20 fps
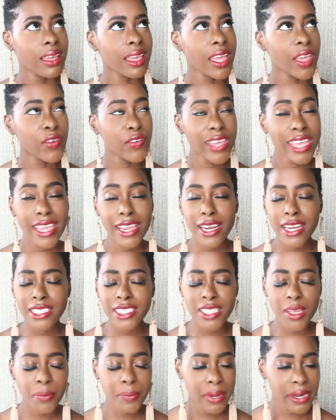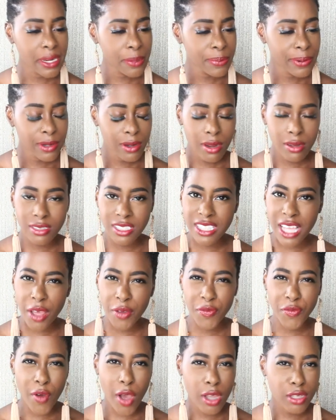if I hear somebody pronounce
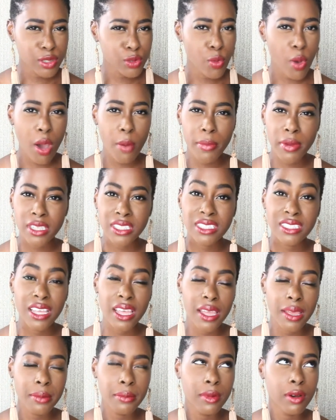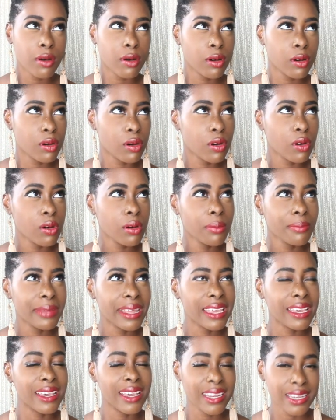that fox one more time, oh
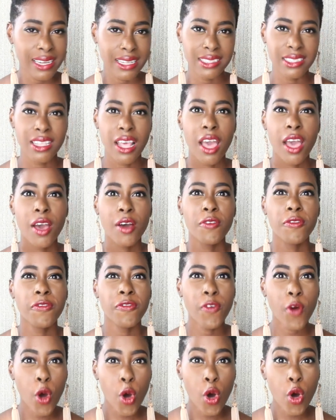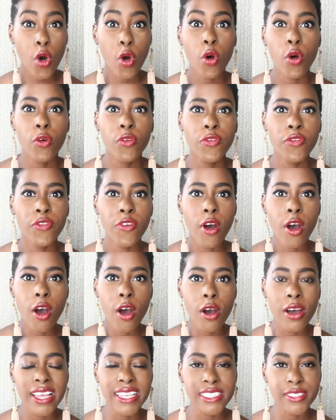my goodness. Faux.
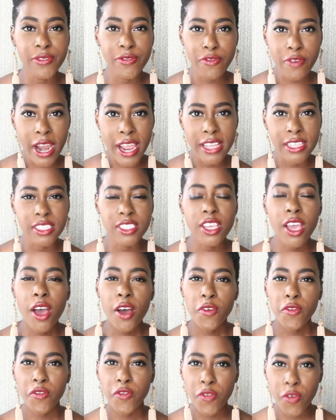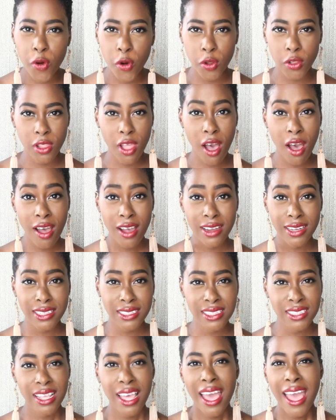Faux is French. Faux
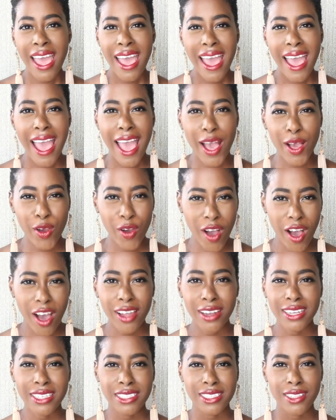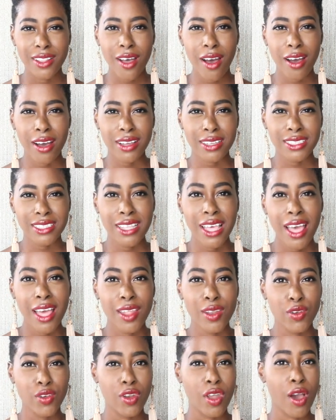locks and goddess locks.
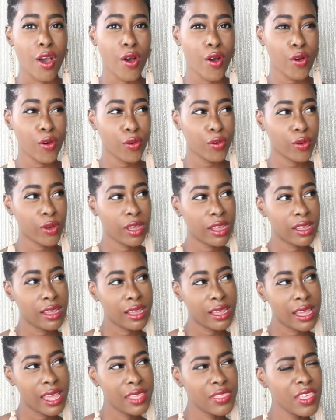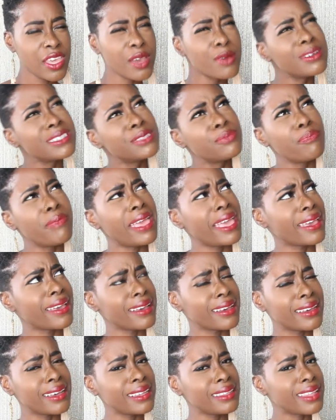No, I think it was
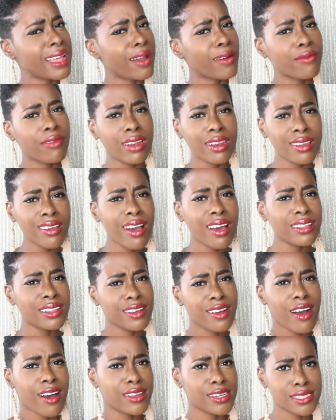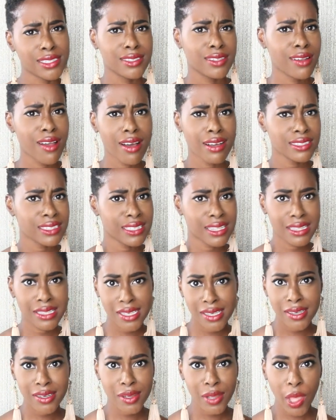Meagan Good that really got the goddess locks
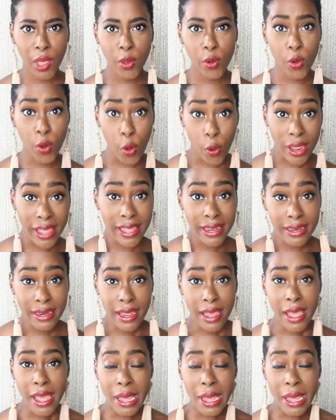look going.